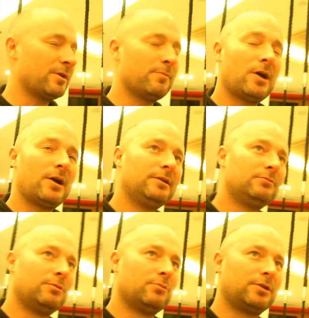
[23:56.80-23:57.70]
get paid,
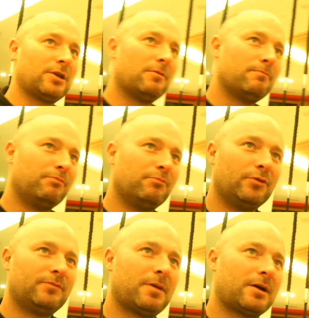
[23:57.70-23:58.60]
we're going to
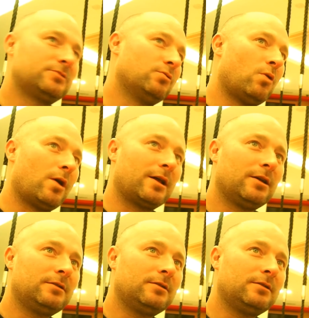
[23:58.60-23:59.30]
move back to Wyler.